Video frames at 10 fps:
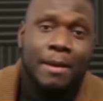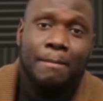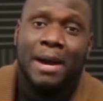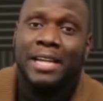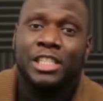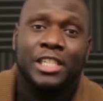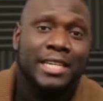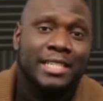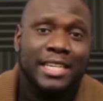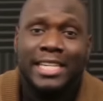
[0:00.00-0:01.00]
My
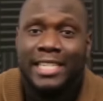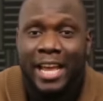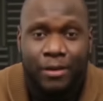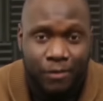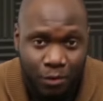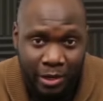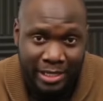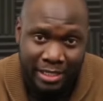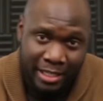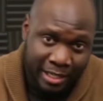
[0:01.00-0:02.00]
chest is at a
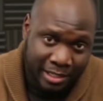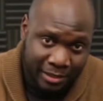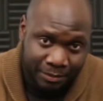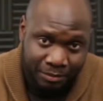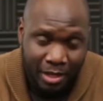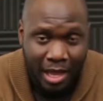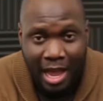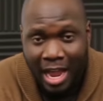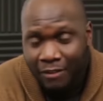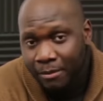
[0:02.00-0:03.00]
46.
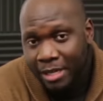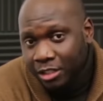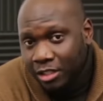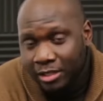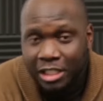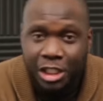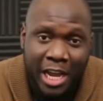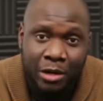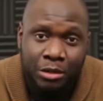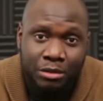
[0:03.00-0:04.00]
I've mentioned on this
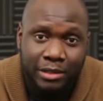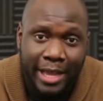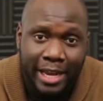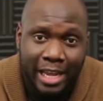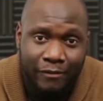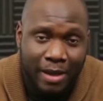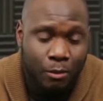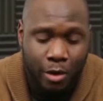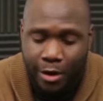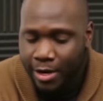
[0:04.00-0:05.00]
channel that if
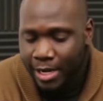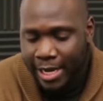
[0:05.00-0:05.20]
I'm wearing